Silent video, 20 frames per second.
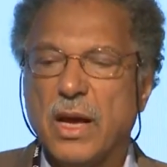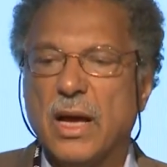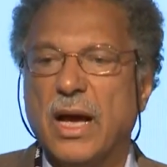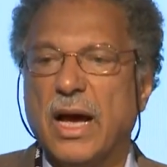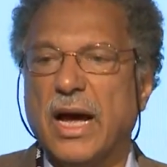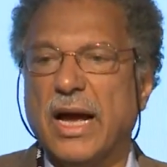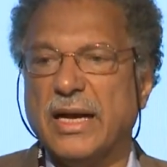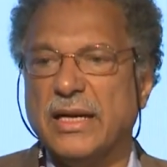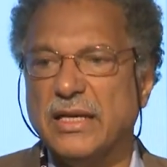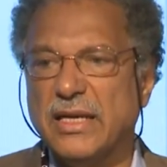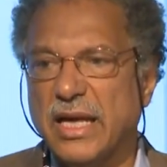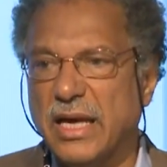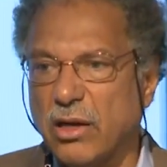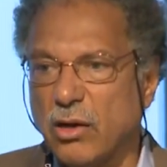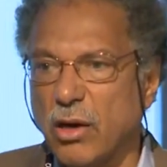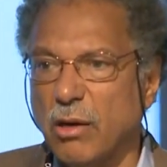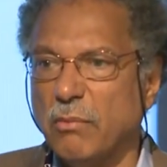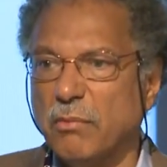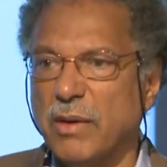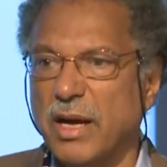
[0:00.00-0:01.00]
And they
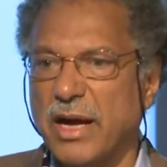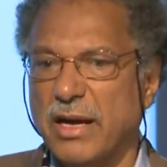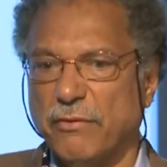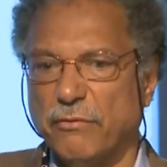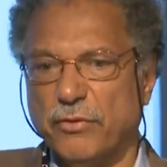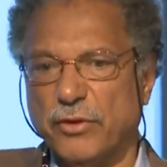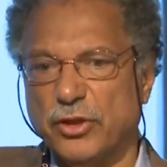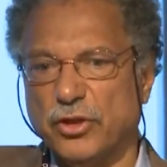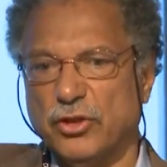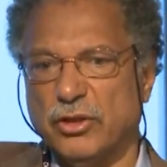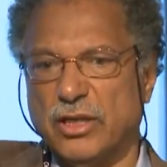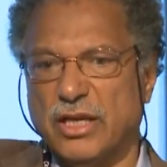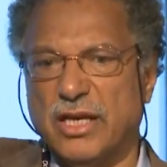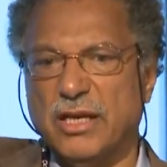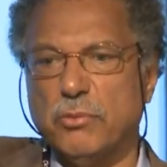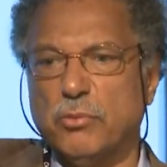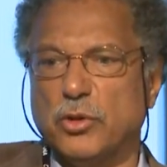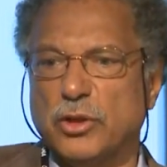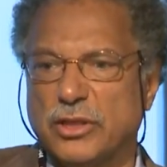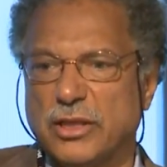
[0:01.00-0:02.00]
come and fish in
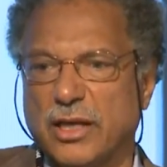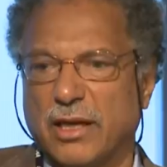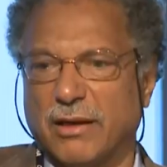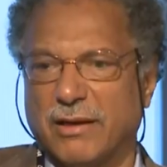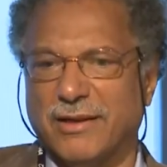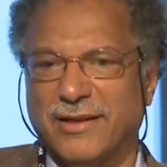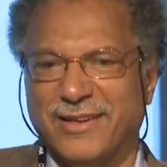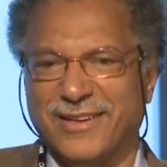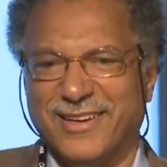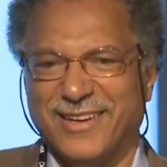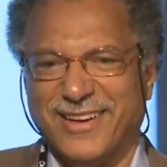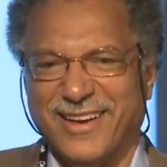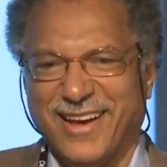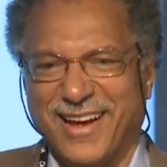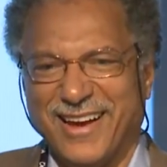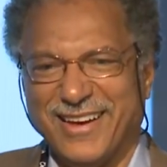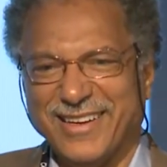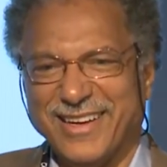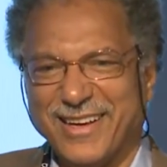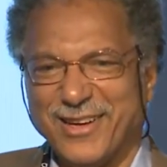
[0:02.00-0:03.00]
Brazil,
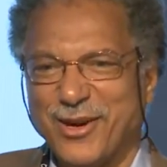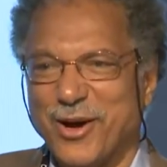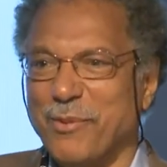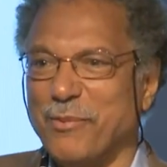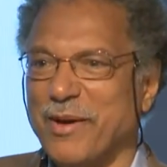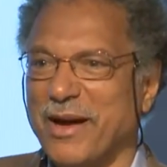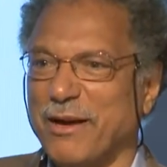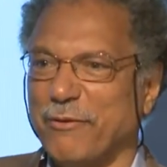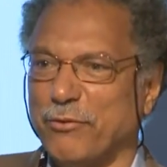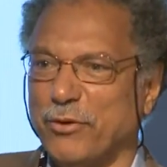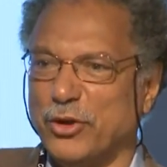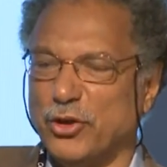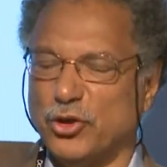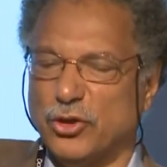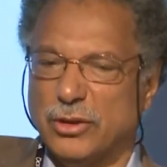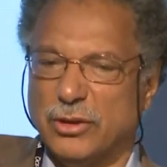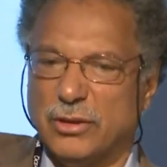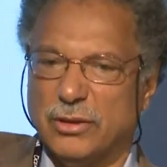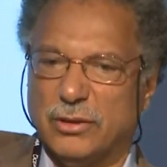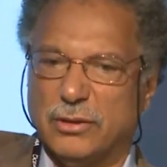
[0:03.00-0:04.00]
and they come and fish
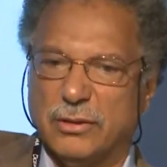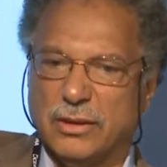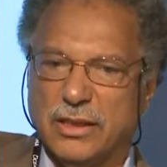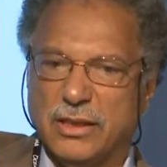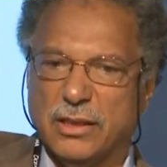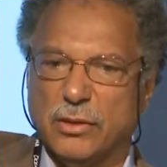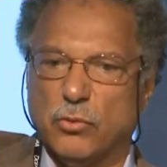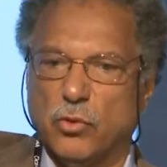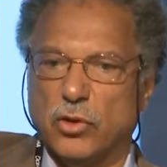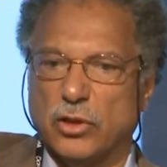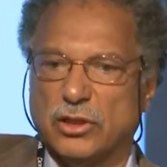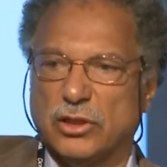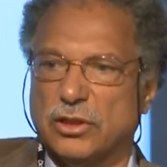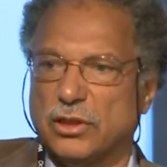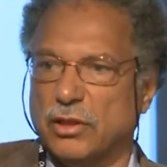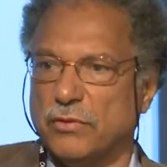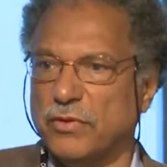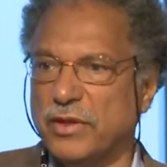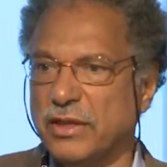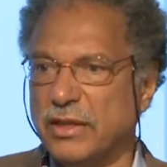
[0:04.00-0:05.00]
in the waters
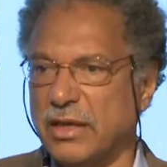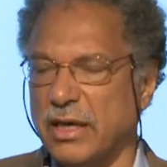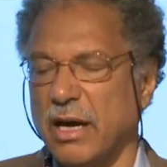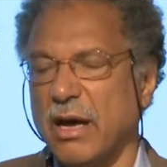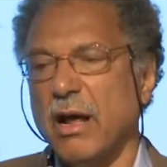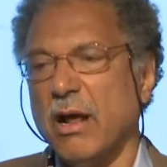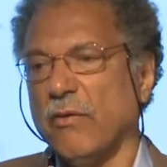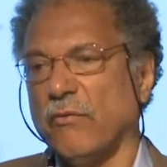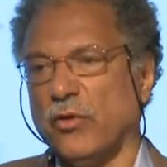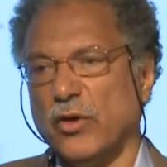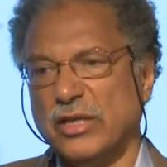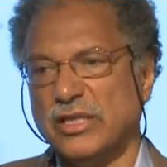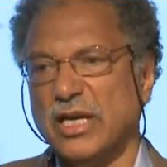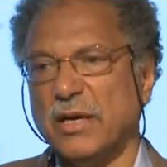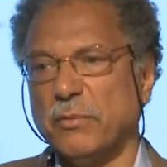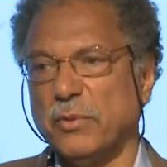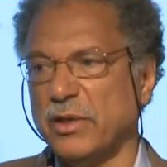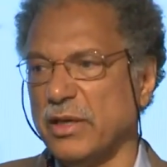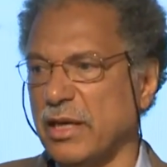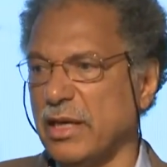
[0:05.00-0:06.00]
of India. For
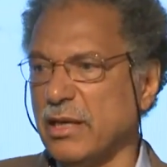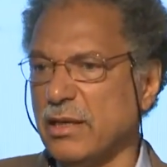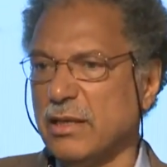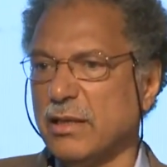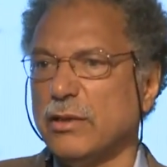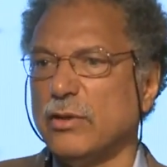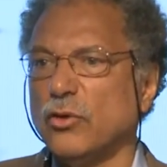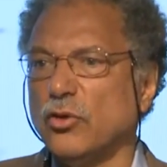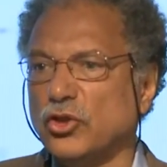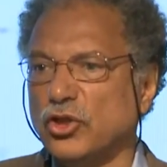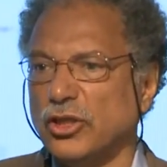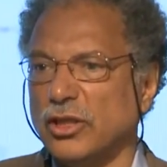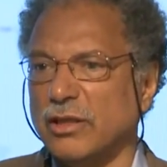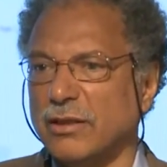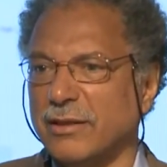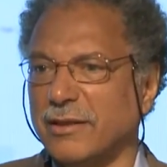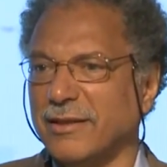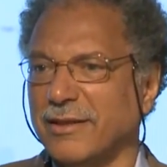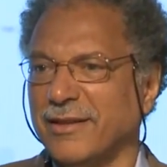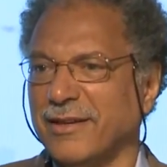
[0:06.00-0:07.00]
example, the Indian Ocean,
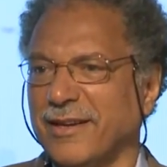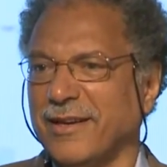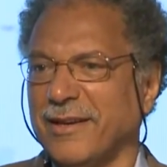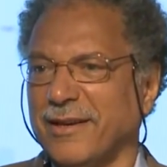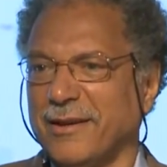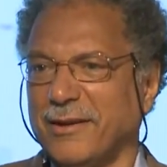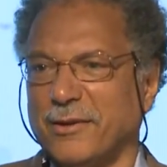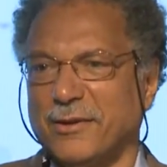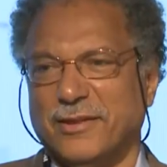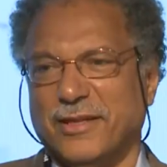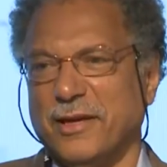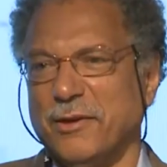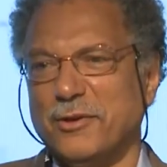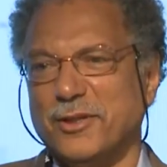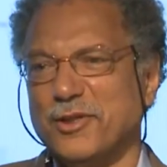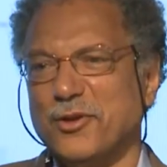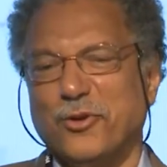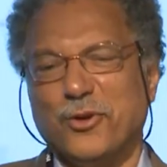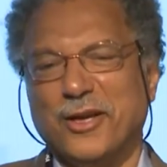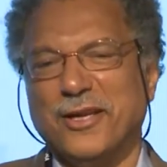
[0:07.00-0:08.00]
there is
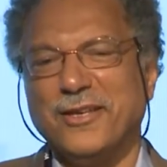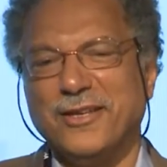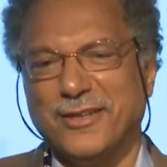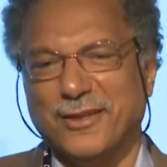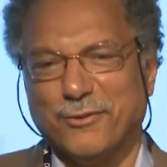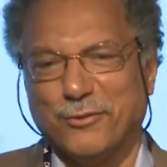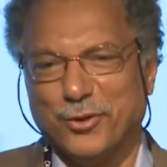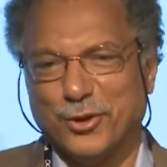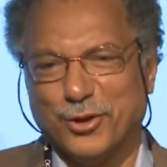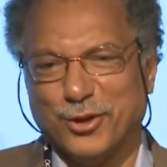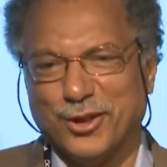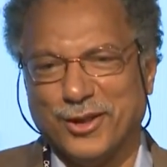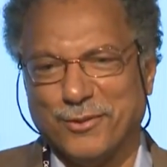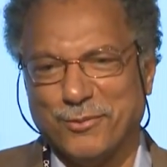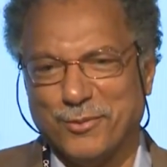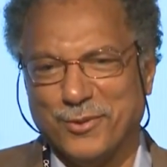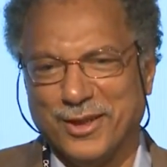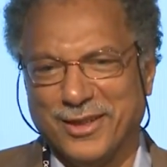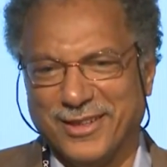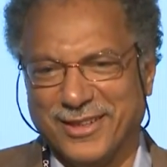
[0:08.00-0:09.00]
no Indian fishing
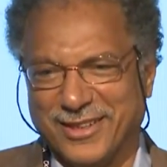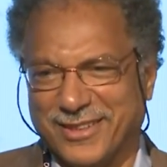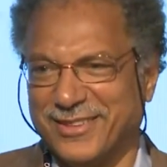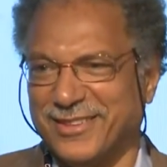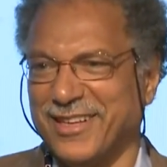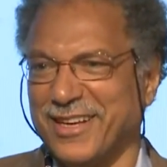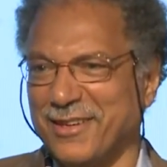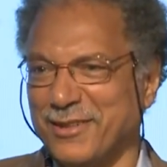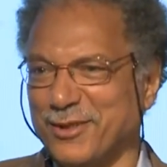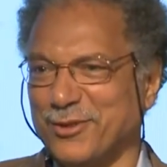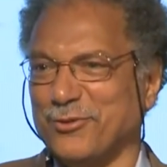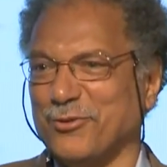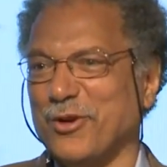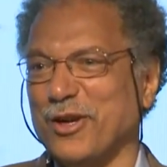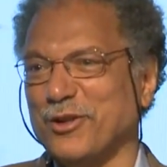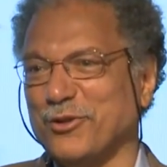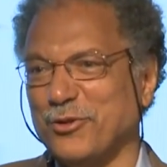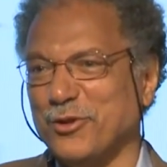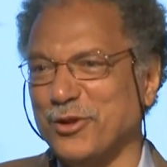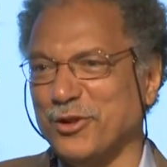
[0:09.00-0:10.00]
in it. There is
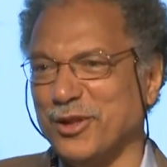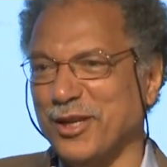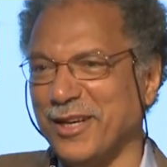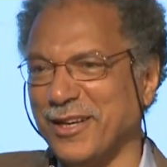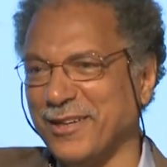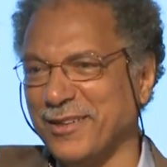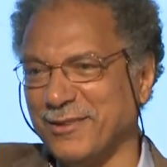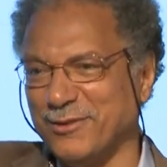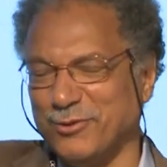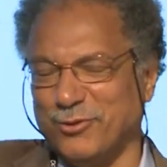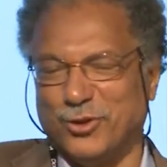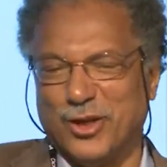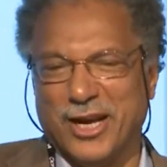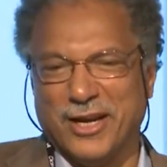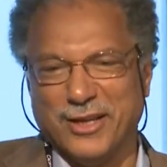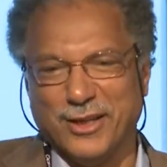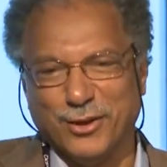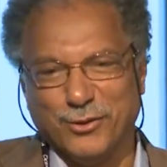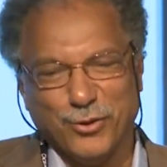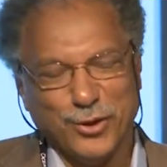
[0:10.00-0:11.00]
French fishing,
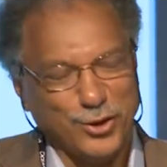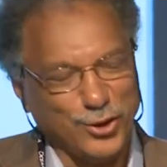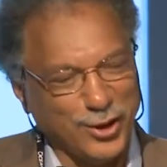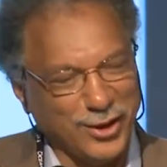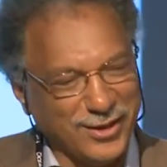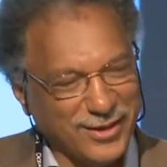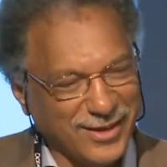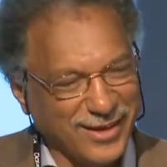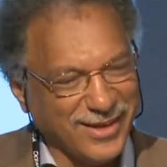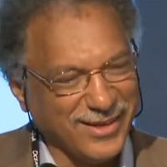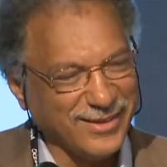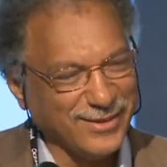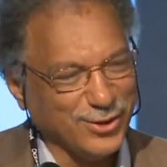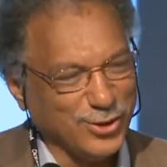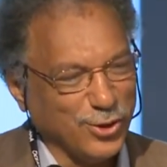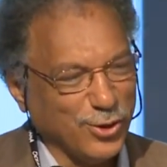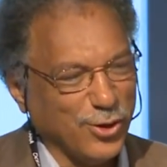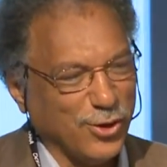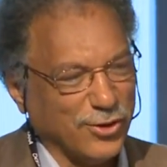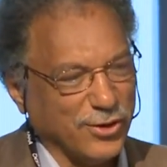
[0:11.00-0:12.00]
Chinese fishing, and
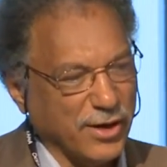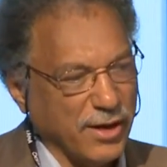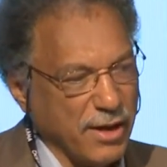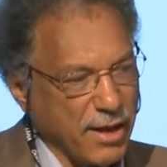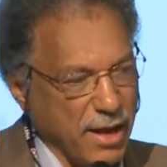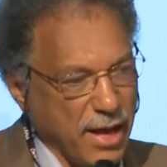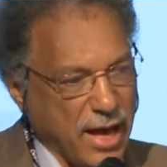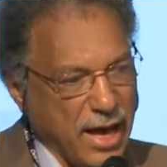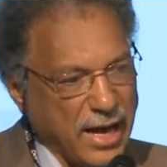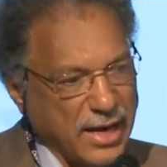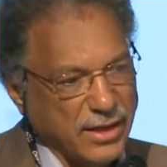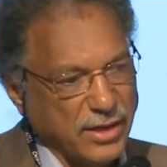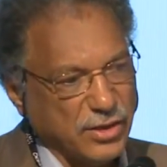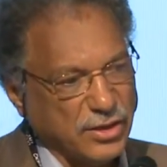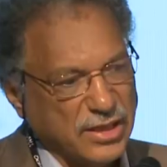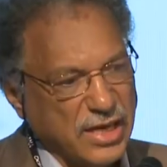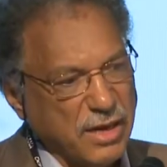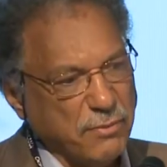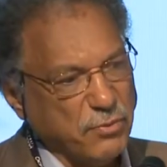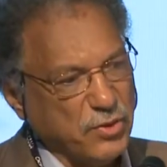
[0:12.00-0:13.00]
so on. And the
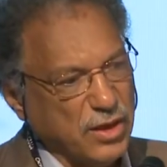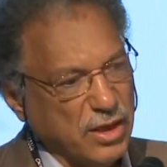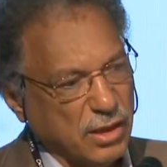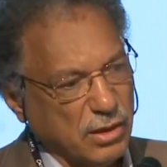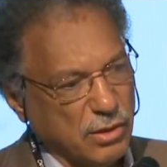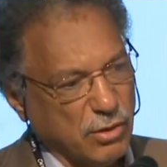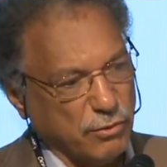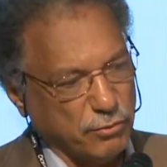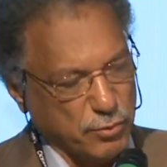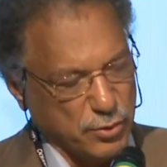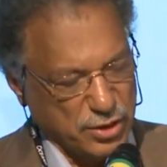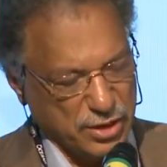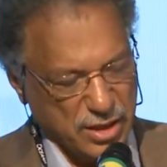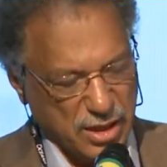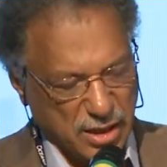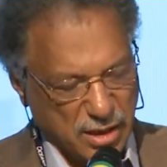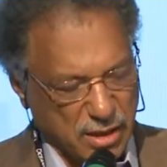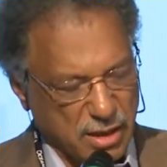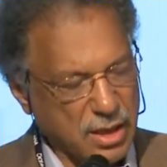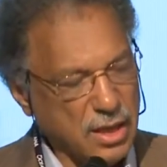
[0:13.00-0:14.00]
same thing of
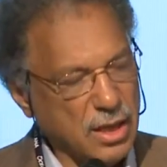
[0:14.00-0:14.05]
Brazil,